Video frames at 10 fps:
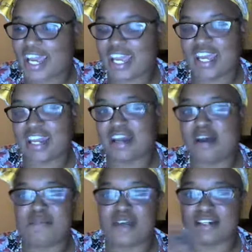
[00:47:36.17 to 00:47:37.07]
and
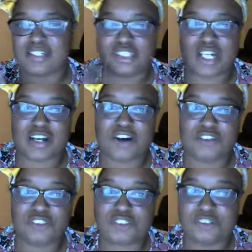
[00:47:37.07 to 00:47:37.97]
I'm not going to try to
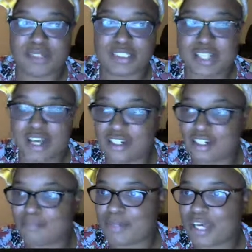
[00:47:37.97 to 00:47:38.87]
hold you too much
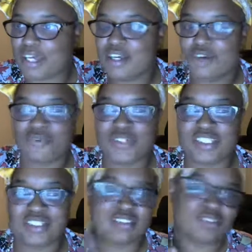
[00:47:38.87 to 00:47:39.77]
longer, but we
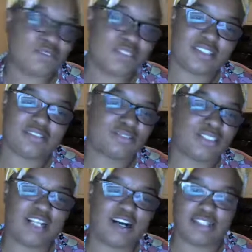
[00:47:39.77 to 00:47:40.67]

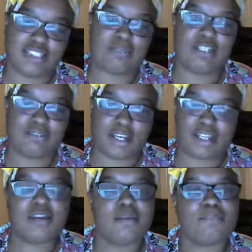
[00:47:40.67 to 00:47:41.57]
talk all the time
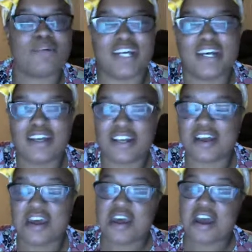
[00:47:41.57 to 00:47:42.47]
anyway. But
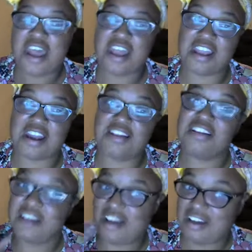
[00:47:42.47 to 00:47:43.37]
and
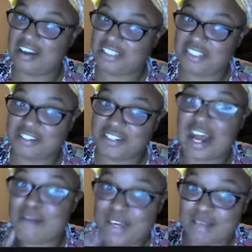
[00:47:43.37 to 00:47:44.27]
I got to tell you that
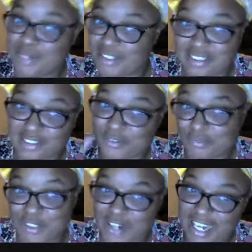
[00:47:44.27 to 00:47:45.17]
I made biscuits
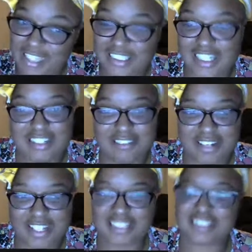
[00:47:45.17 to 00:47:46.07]
from scratch
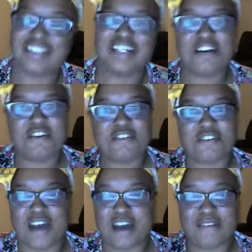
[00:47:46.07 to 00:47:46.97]
anyways.
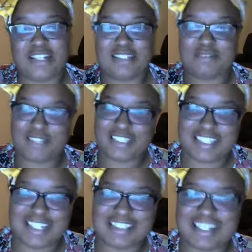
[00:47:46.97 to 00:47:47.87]
I made some
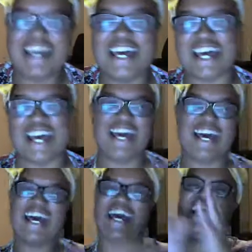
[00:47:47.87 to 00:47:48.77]
biscuits.
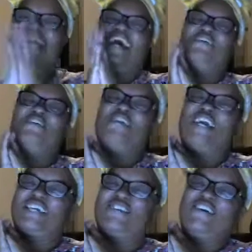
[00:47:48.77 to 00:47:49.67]
I be
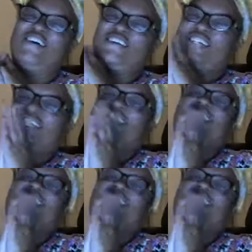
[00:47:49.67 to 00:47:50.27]
making you hungry.